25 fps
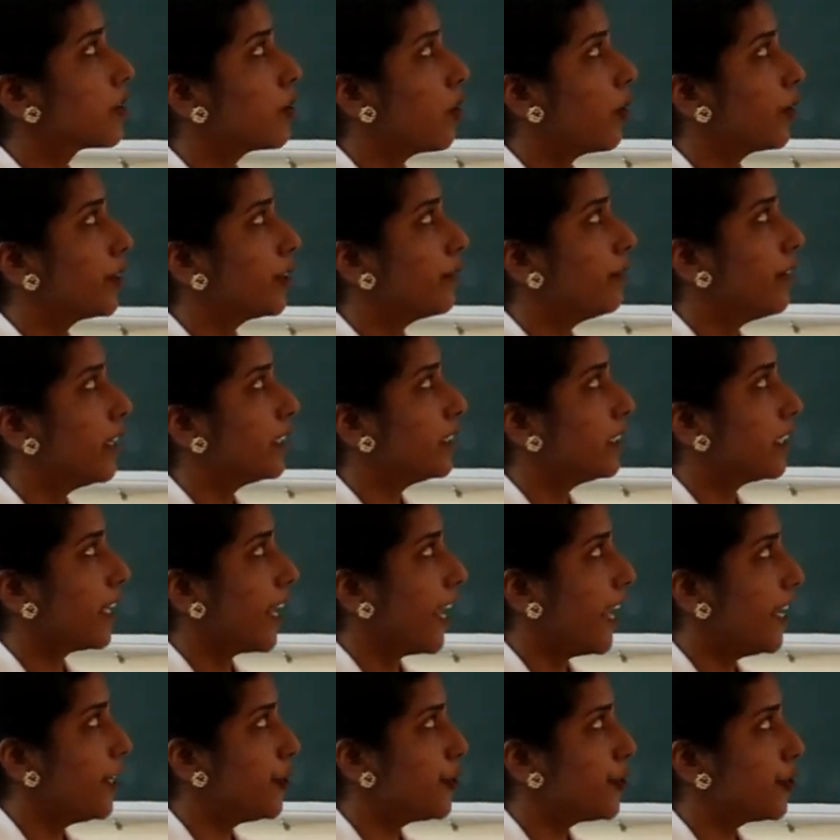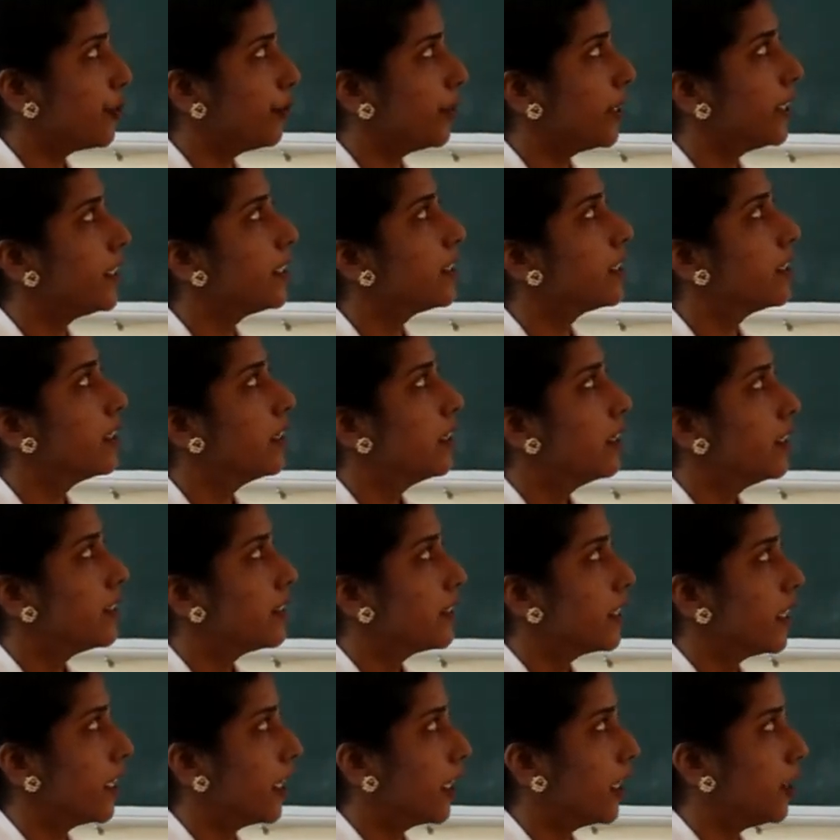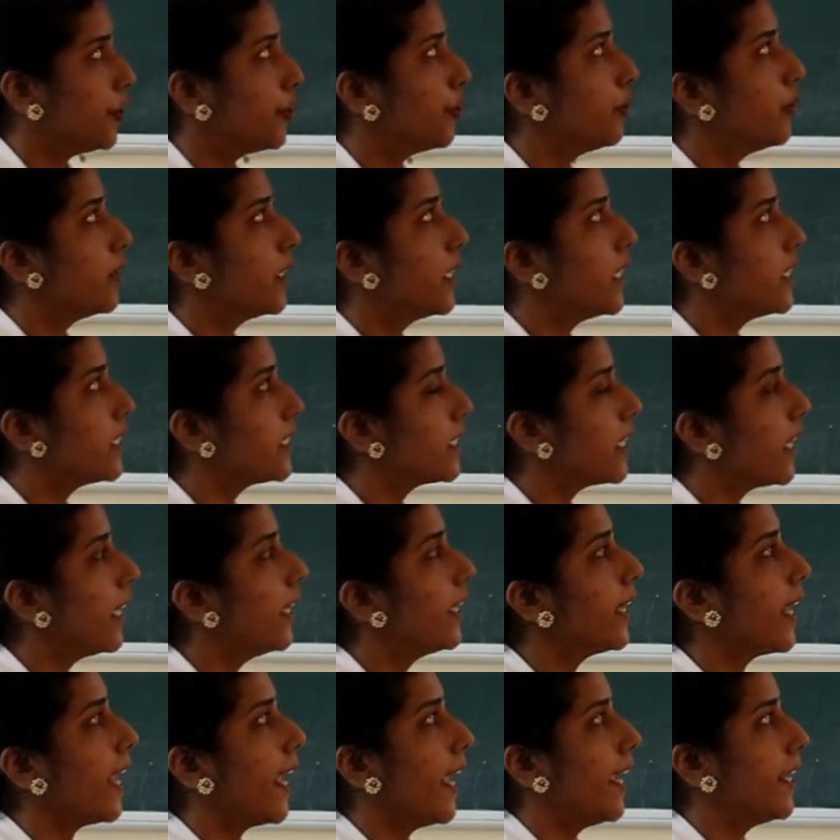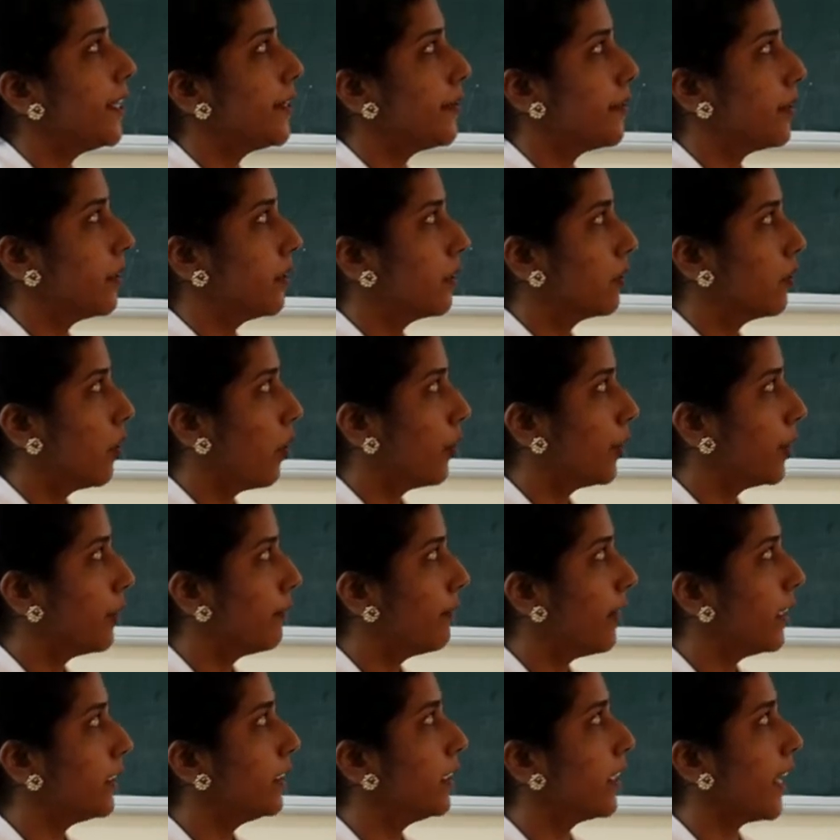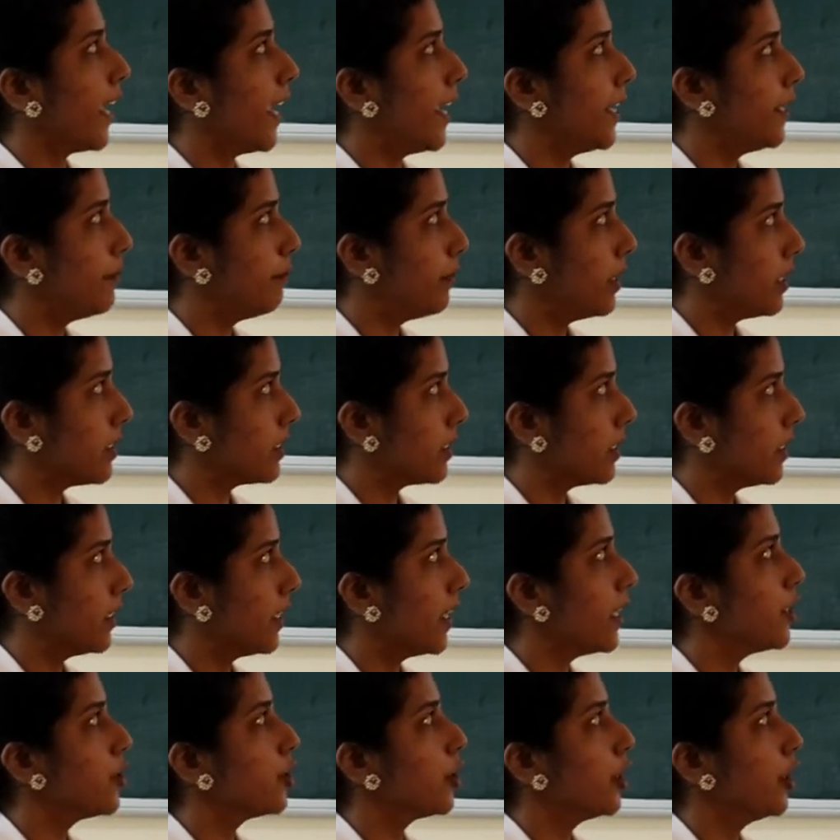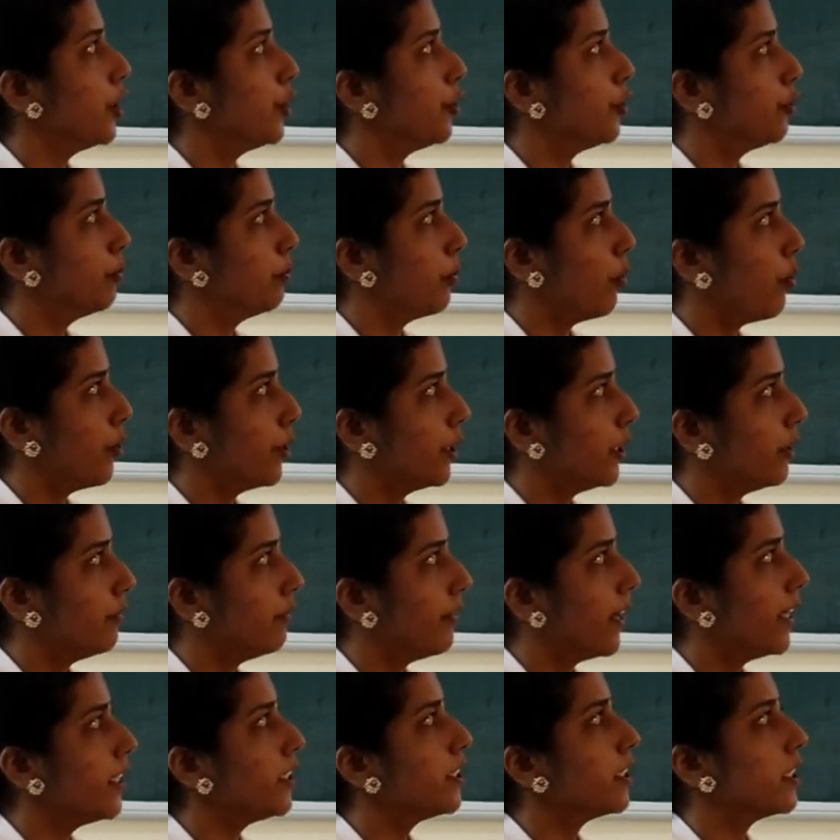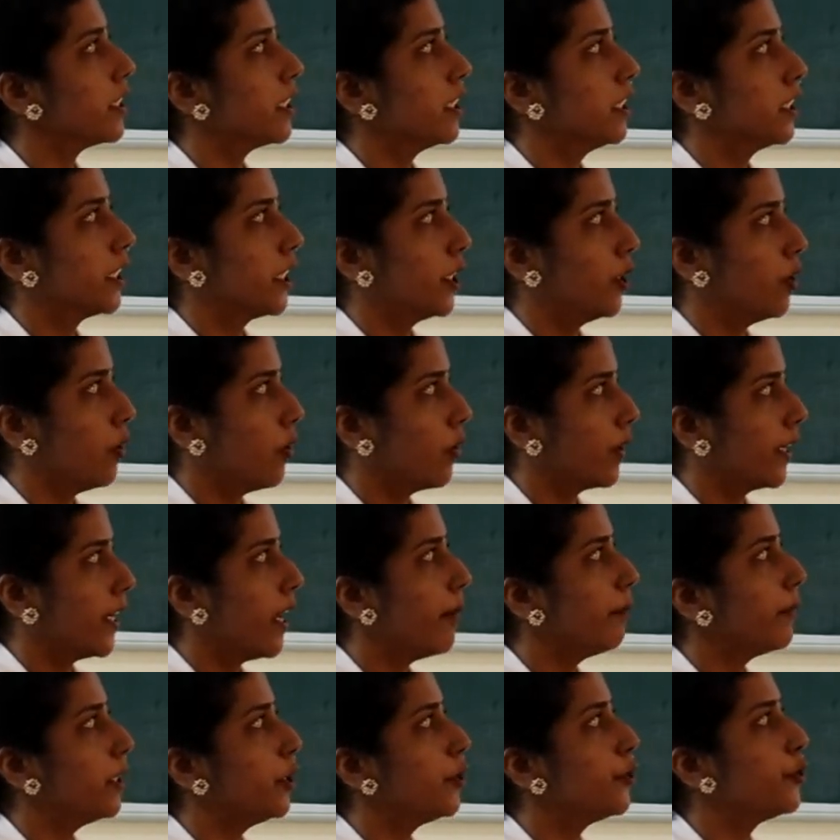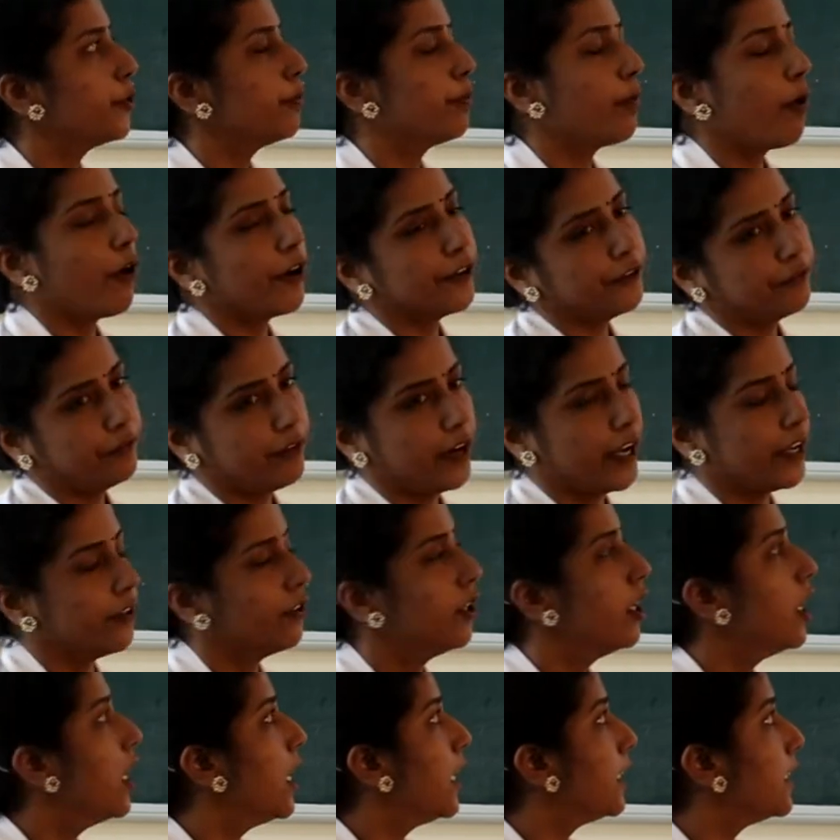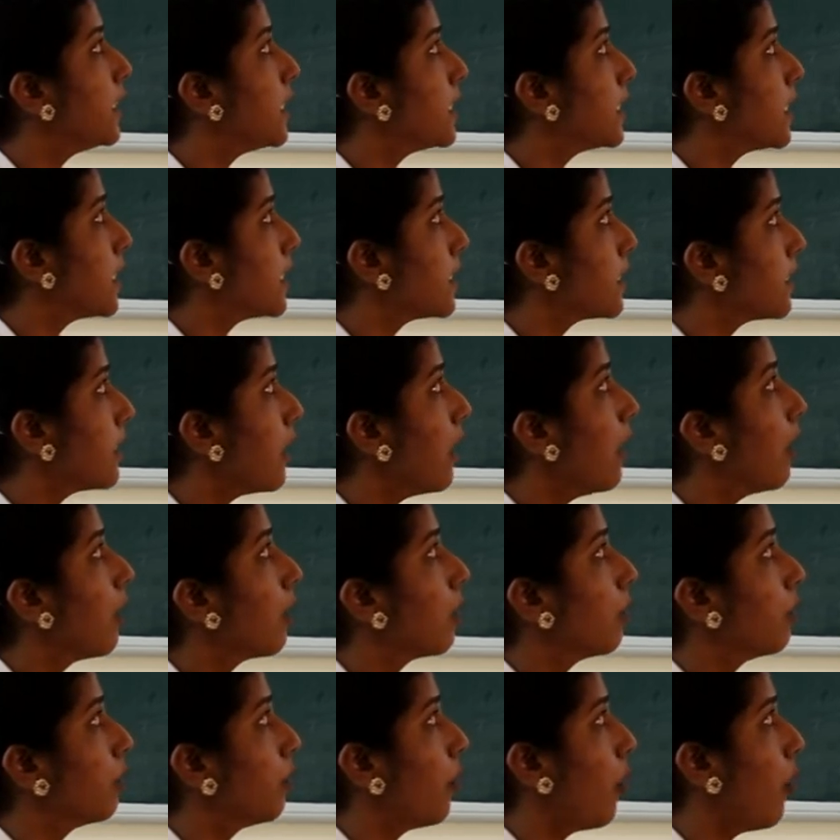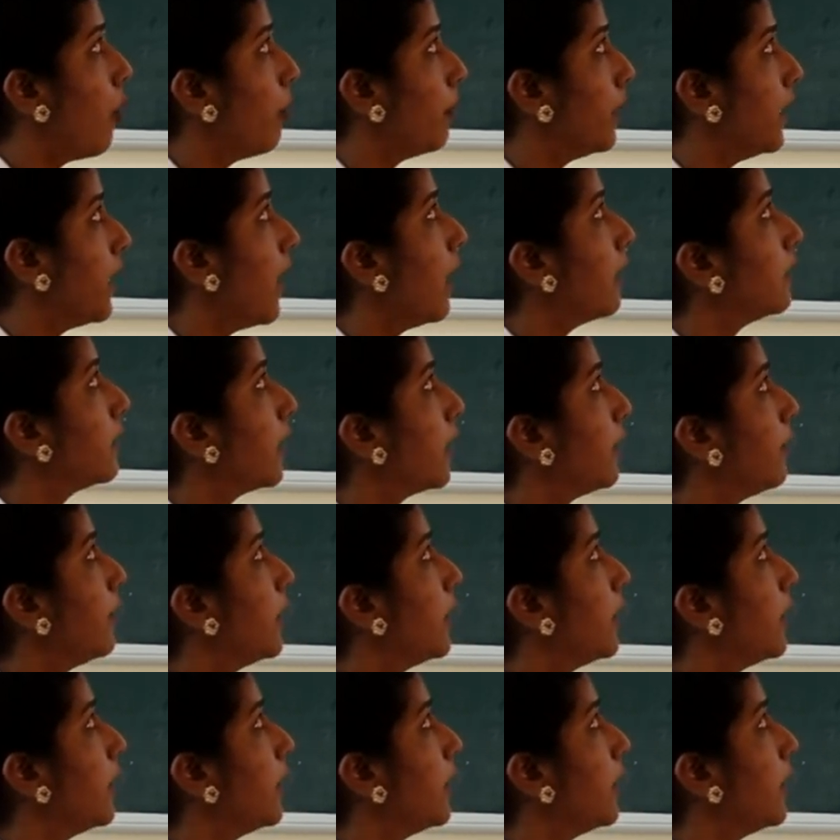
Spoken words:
clotting factor 8 unit is equal to desired 8 clotting factor 8% into body weight in kilogram into 0.5. This is the formula that